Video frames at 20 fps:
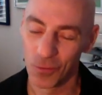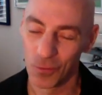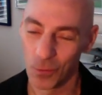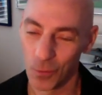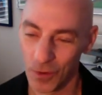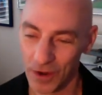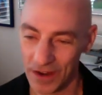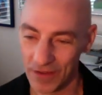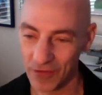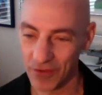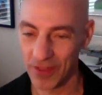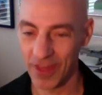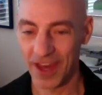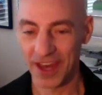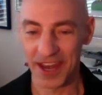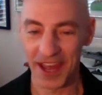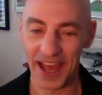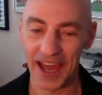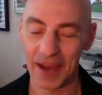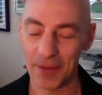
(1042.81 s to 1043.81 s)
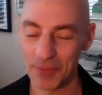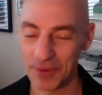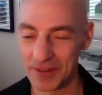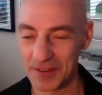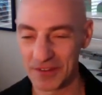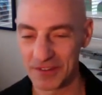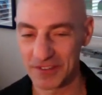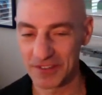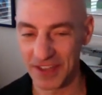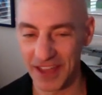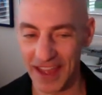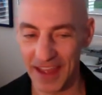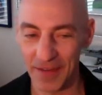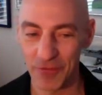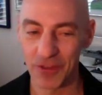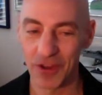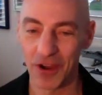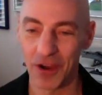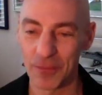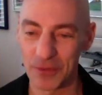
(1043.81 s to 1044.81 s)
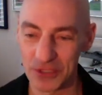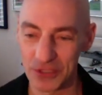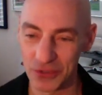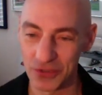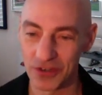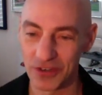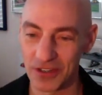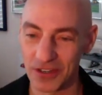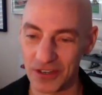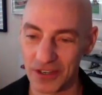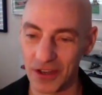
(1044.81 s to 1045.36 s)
whenever that happens, to have the opportunity